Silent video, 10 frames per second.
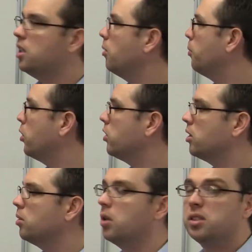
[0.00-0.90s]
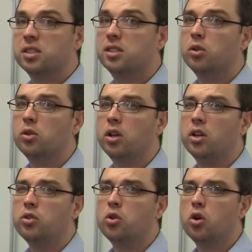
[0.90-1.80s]
Now both of them still are
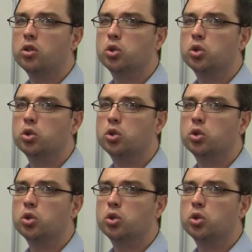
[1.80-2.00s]
not